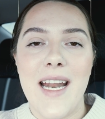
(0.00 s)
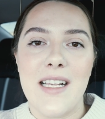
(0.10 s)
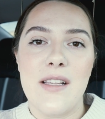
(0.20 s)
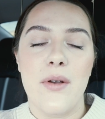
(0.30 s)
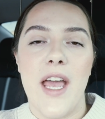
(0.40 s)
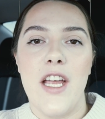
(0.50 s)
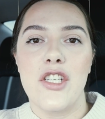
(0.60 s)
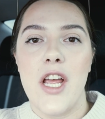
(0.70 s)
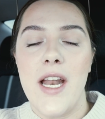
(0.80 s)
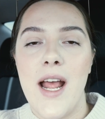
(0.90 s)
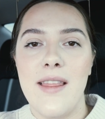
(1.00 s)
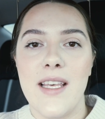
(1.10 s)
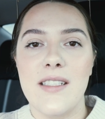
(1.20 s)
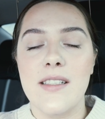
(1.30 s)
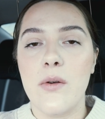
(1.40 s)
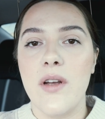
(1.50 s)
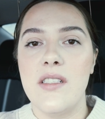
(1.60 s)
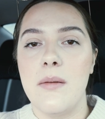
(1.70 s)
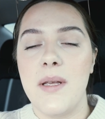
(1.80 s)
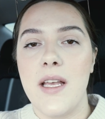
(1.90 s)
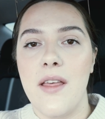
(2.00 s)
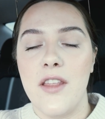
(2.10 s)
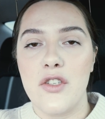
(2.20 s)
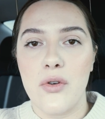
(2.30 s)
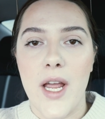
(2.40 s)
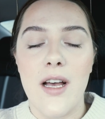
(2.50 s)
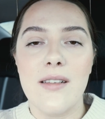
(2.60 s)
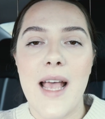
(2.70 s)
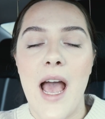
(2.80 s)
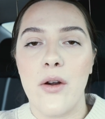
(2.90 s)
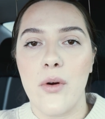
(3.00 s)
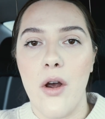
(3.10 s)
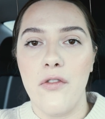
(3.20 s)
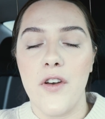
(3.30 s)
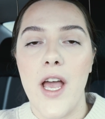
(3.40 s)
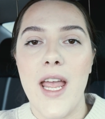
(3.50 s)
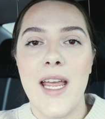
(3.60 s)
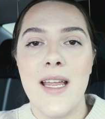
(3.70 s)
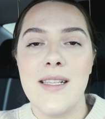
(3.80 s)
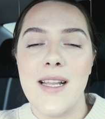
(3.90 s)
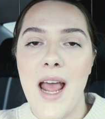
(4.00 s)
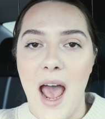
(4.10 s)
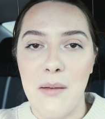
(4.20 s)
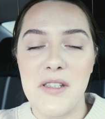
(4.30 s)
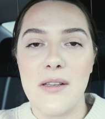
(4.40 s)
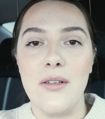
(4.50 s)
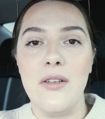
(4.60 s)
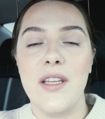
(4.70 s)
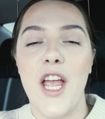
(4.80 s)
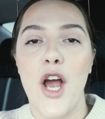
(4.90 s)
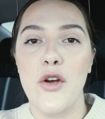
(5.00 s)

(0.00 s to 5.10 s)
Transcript: next location. This is going to be the Trails at Crofa. It is an absolutely